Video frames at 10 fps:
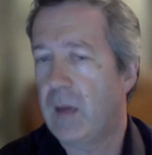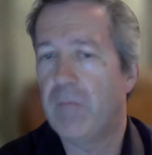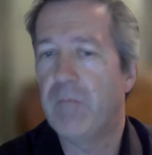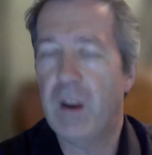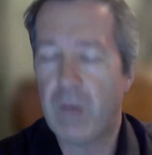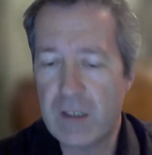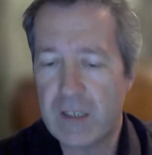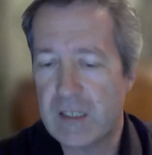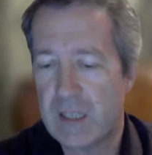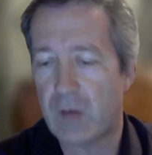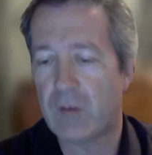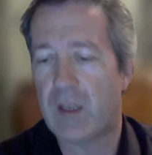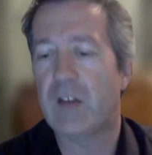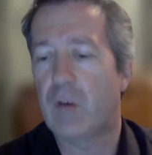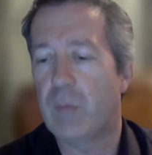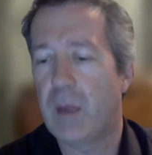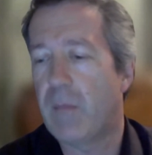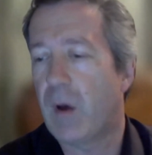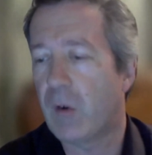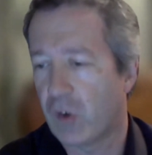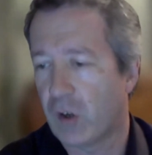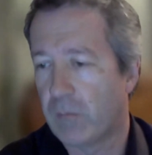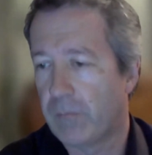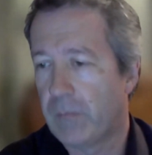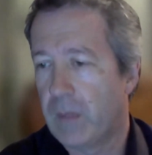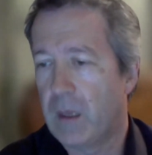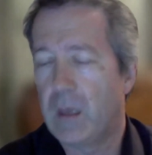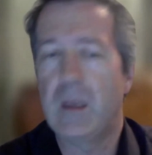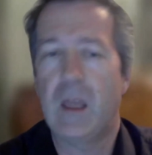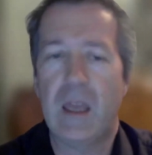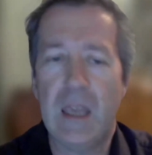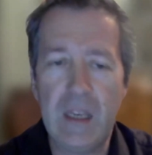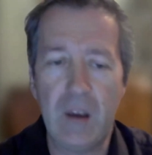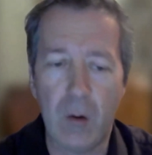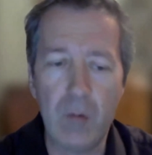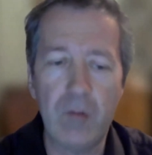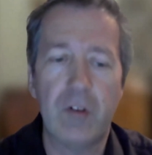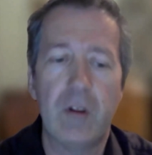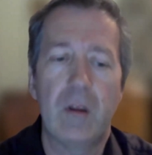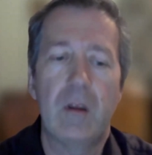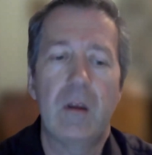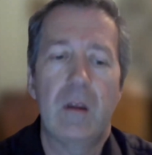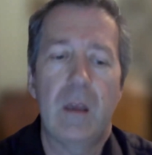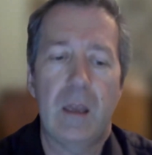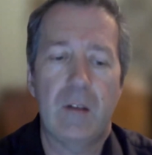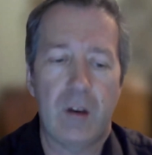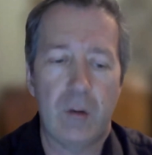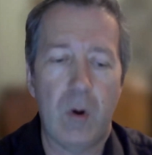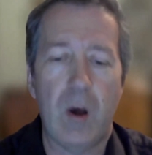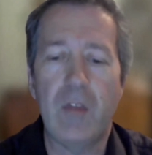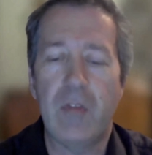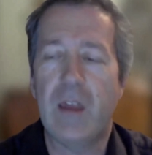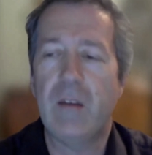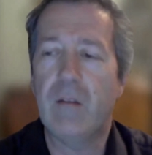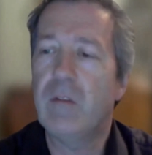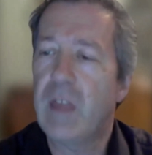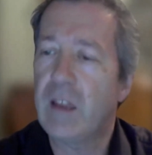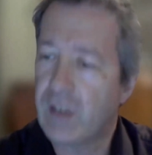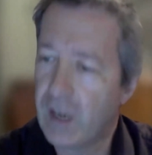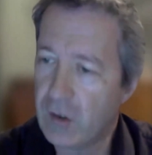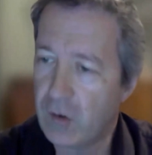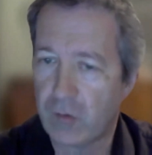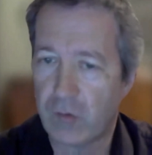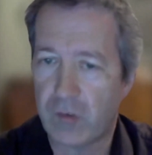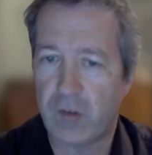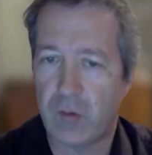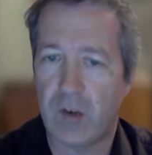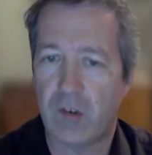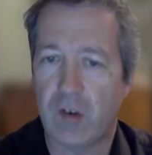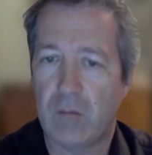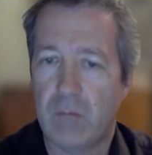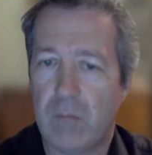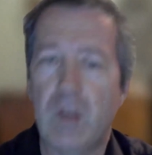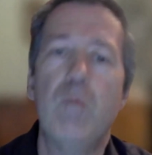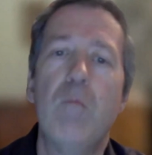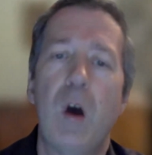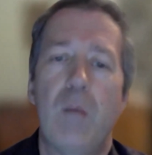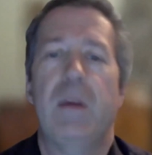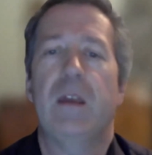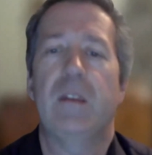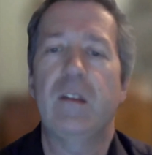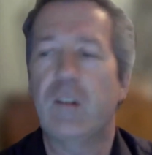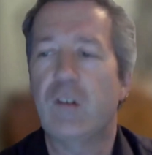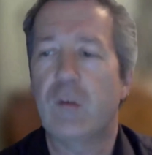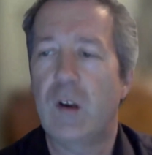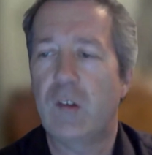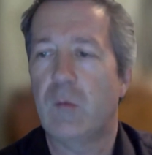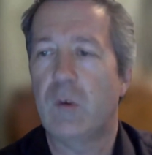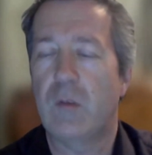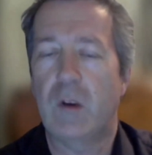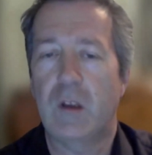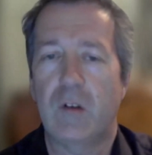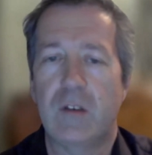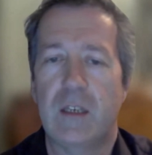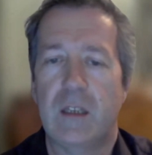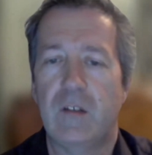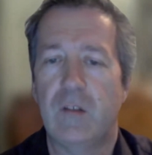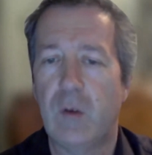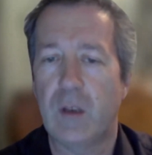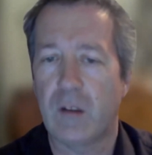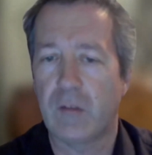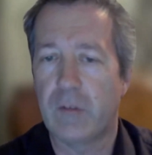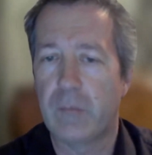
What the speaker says: very detailed data about motion. Now, he knows, and so do I, that that's an unusual situation. But you might be in that situation where you've only got 10 kids doing this.